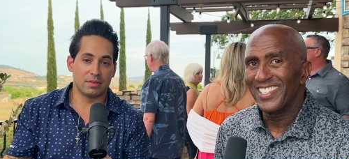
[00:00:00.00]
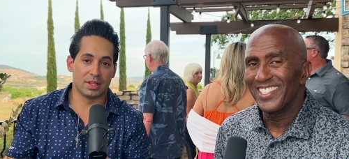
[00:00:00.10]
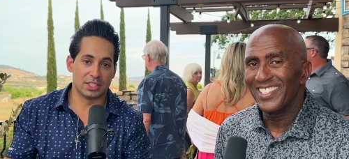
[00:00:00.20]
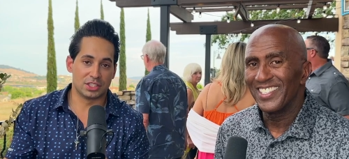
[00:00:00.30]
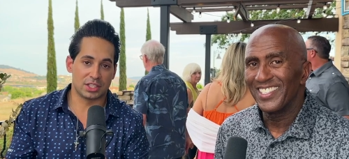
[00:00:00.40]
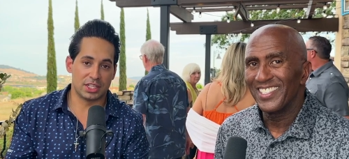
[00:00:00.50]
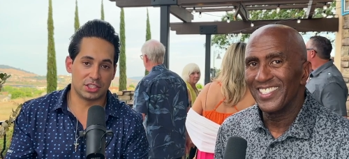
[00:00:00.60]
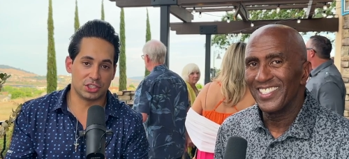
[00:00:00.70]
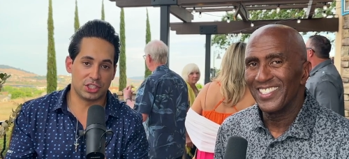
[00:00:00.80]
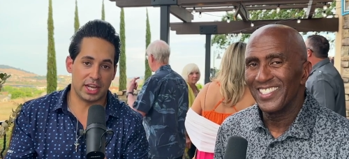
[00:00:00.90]

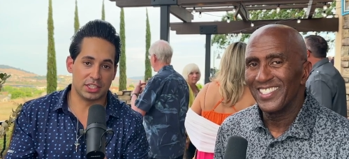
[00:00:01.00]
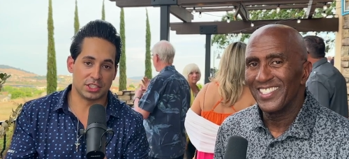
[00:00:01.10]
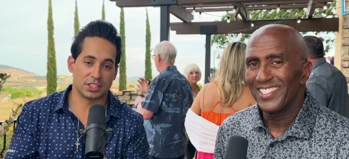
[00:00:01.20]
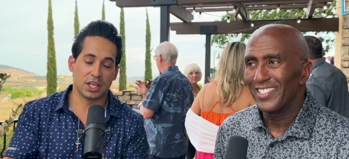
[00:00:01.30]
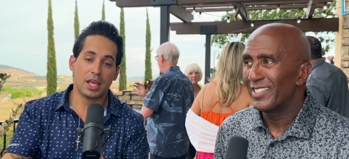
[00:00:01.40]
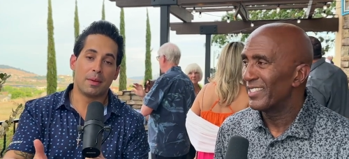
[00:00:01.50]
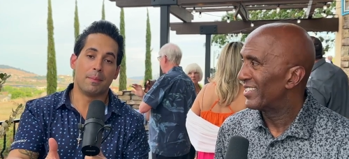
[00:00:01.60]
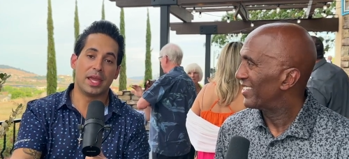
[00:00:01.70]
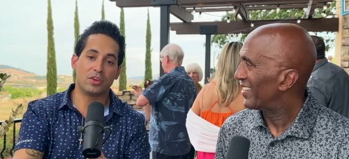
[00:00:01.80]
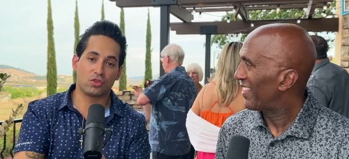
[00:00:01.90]
Speaker 1: legislation changes.
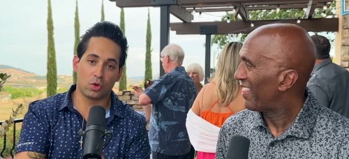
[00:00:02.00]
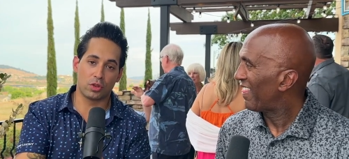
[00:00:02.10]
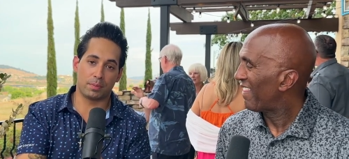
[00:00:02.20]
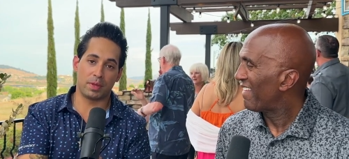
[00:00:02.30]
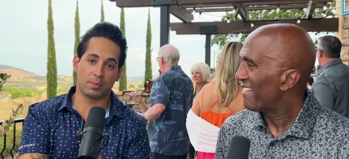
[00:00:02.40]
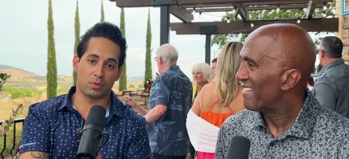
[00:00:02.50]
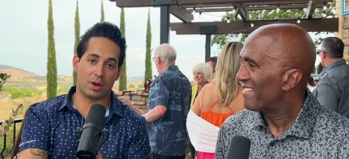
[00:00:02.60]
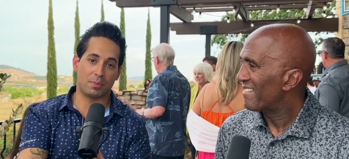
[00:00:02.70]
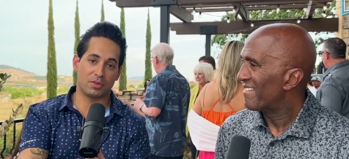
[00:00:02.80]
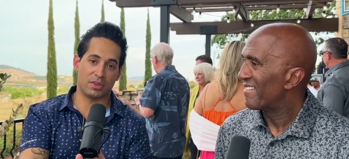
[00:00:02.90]
Make sure the people
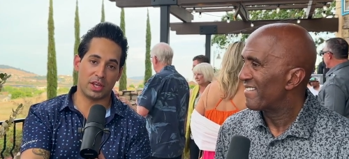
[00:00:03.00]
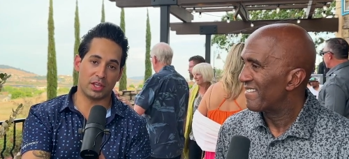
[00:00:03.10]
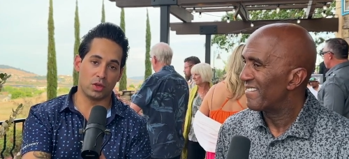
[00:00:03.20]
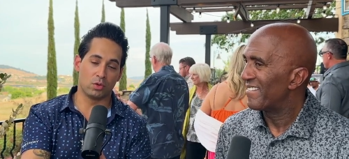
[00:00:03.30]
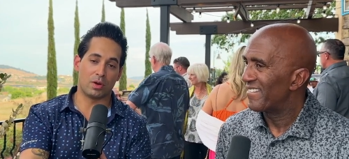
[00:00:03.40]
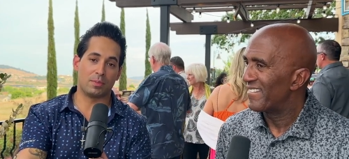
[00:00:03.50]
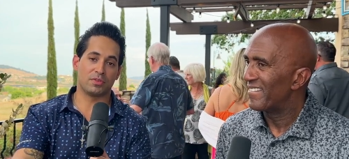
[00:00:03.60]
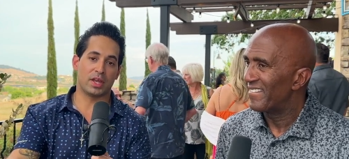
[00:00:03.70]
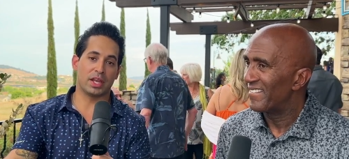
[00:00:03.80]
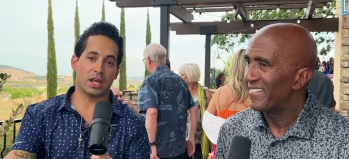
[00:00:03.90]
representing you,
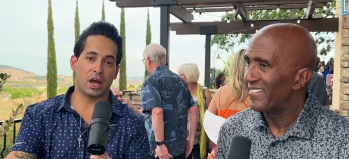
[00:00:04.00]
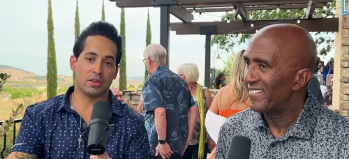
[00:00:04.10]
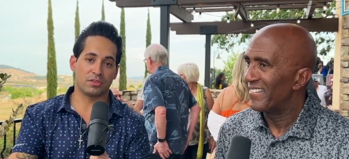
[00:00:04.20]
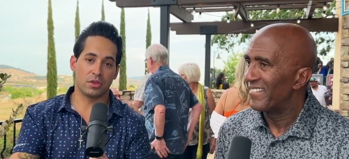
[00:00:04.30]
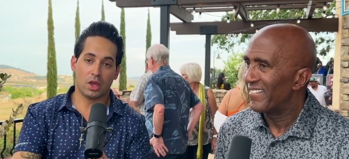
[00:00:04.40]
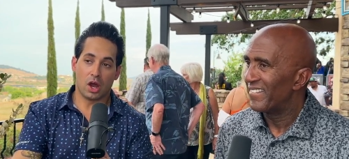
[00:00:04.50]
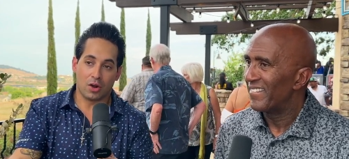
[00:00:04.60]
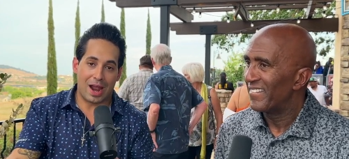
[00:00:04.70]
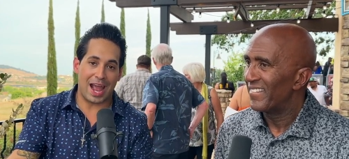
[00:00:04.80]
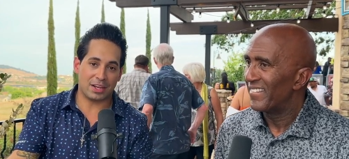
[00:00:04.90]
representing us,
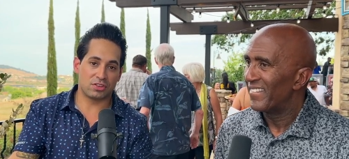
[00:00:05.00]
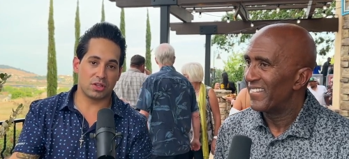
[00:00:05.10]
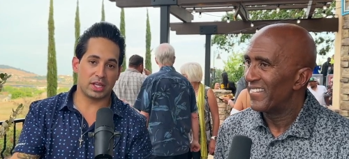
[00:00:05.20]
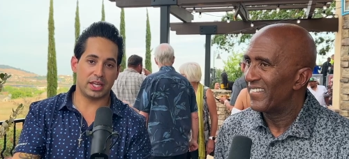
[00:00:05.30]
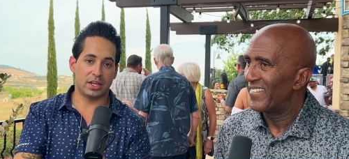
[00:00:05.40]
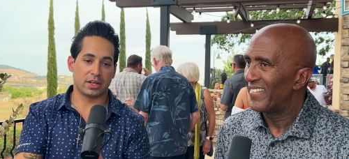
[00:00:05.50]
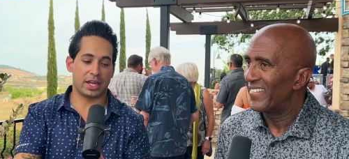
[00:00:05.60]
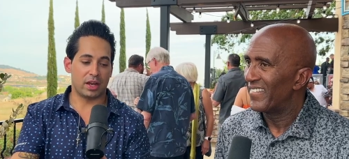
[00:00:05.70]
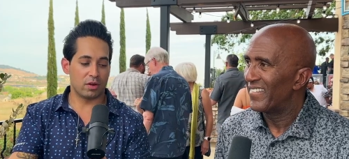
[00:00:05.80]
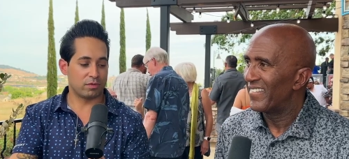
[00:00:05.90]
are actually here
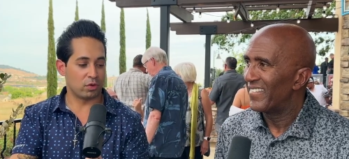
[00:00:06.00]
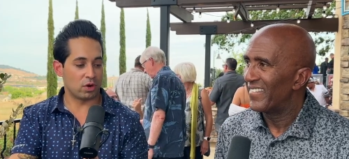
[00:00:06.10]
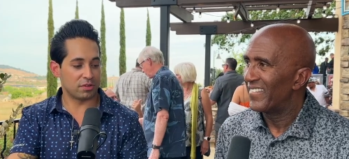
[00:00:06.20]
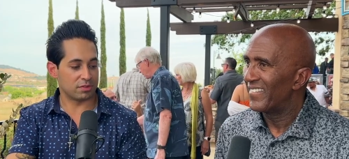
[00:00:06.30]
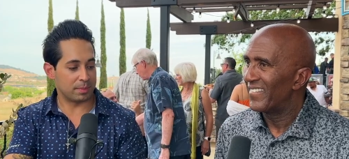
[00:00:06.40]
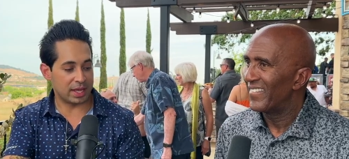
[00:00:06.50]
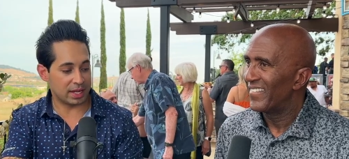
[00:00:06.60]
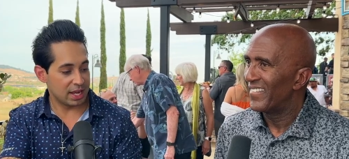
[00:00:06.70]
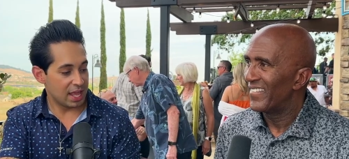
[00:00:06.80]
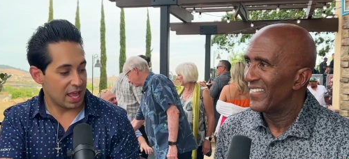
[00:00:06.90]
caring for us. And, man,
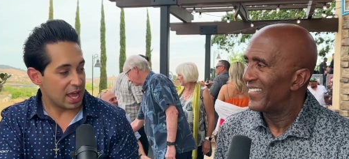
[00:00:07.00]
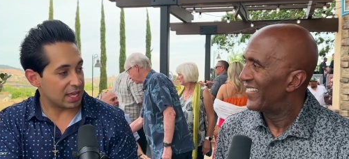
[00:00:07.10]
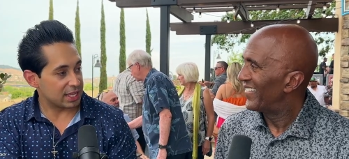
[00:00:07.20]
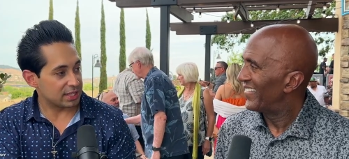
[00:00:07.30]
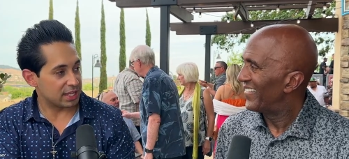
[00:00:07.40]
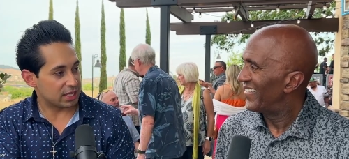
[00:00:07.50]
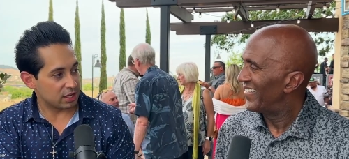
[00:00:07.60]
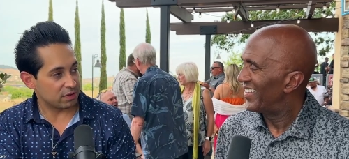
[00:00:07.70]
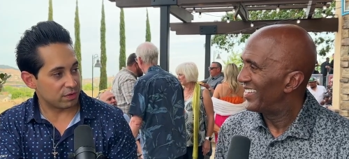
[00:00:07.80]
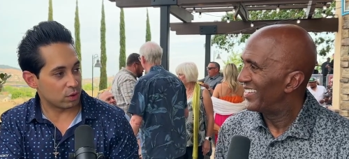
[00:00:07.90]
I can't thank you
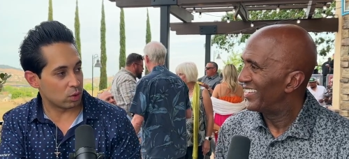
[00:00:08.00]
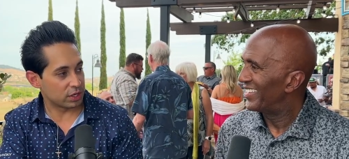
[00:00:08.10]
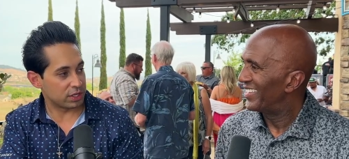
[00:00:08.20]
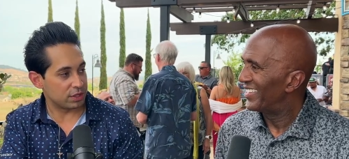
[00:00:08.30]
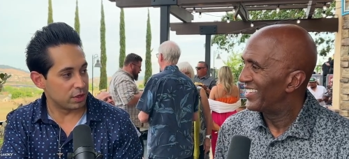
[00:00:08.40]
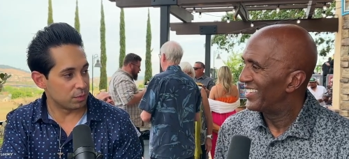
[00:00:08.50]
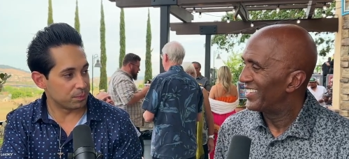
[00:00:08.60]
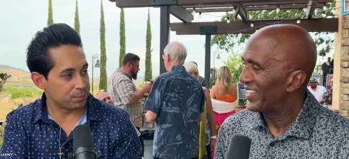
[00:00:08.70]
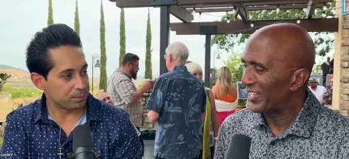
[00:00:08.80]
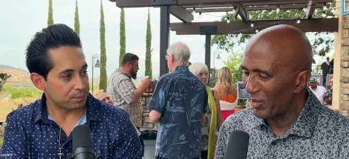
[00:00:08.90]
enough for the work you do.
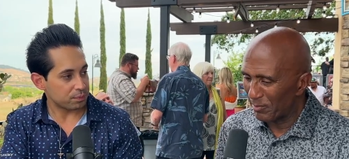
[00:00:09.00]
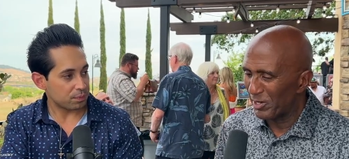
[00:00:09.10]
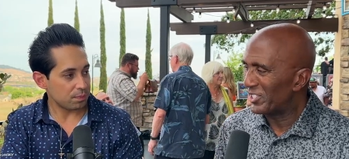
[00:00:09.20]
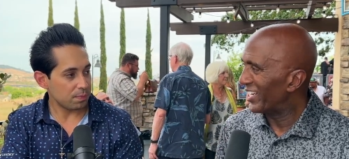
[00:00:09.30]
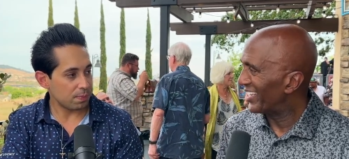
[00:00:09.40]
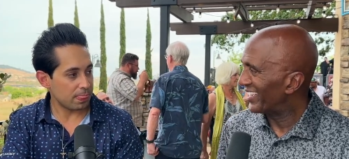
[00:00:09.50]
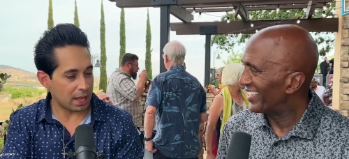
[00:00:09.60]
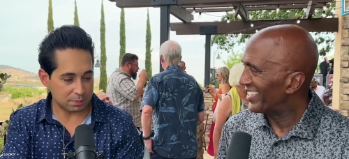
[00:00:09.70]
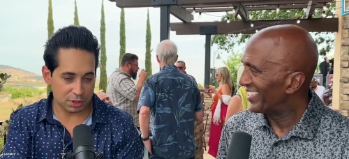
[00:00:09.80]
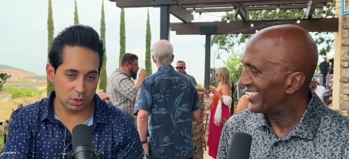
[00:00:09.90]
Thank you. I appreciate it.
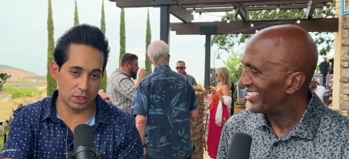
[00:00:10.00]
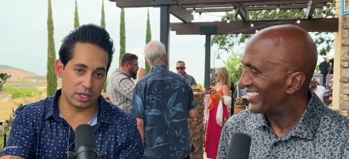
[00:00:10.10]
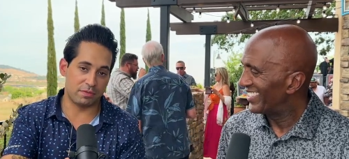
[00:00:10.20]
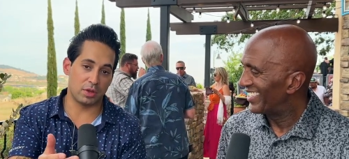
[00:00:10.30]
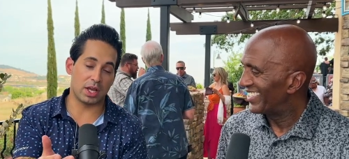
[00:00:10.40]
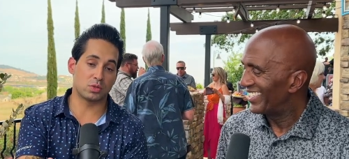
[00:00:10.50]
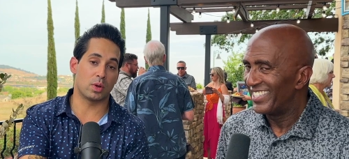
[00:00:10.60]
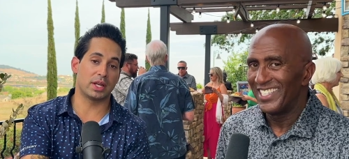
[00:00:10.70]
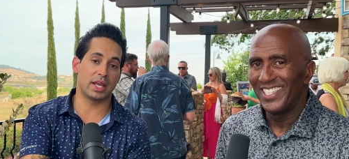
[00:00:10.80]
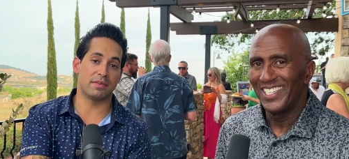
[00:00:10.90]
Absolutely. And if you guys
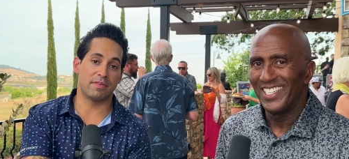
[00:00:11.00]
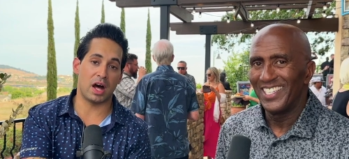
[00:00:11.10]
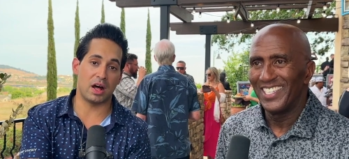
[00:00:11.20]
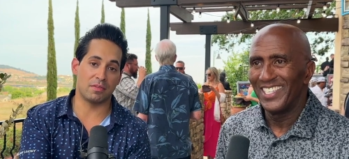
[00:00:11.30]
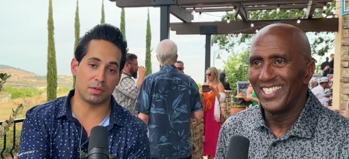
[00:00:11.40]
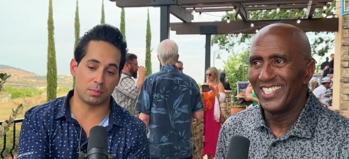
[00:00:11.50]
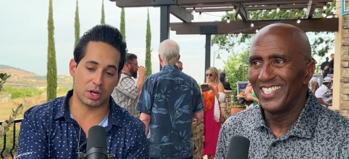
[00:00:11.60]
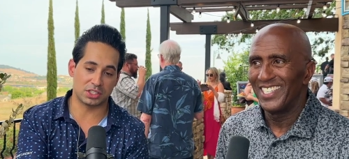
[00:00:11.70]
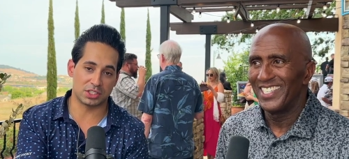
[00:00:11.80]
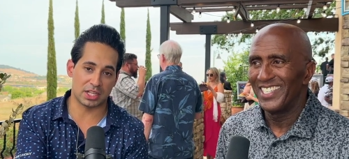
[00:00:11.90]
want to get involved, the
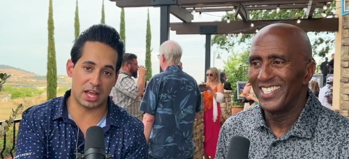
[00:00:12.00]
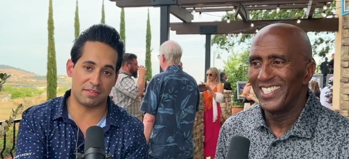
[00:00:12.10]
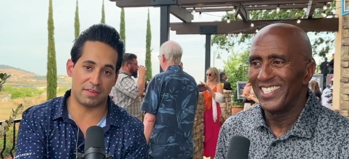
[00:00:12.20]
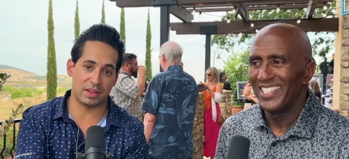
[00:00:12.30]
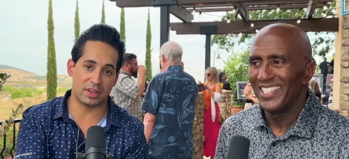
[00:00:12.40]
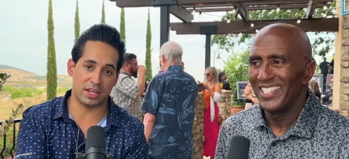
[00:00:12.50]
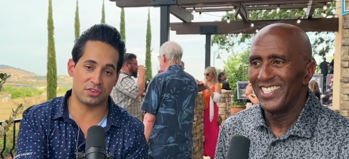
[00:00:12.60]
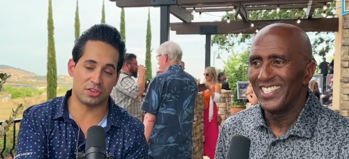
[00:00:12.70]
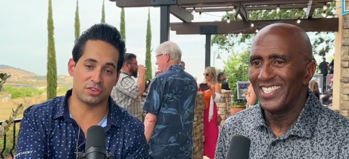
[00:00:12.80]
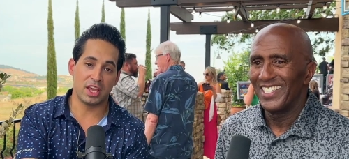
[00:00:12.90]
Precious Lives
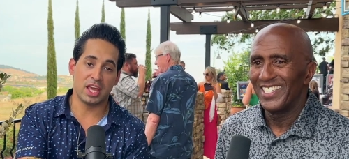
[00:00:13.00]
Foundation